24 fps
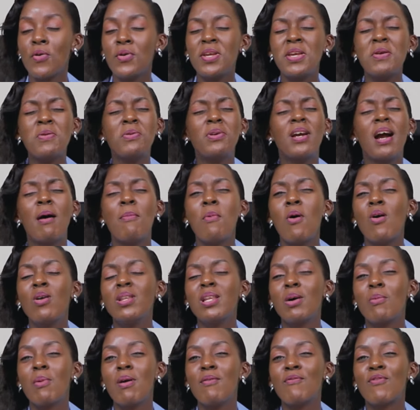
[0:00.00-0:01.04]
He would come all
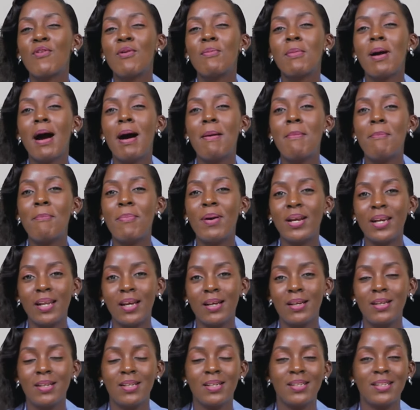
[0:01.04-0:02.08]
the way from Kampala
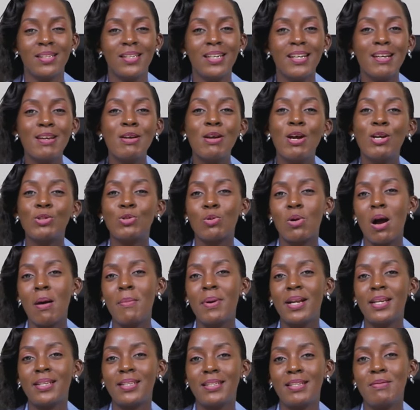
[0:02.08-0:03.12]
to come
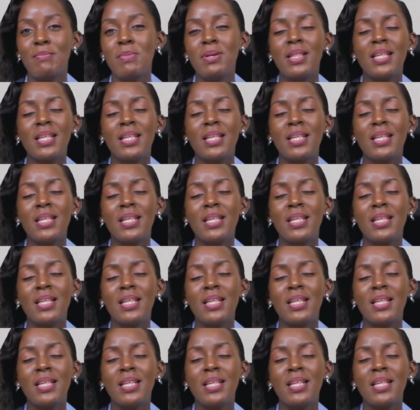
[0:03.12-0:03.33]
and see me.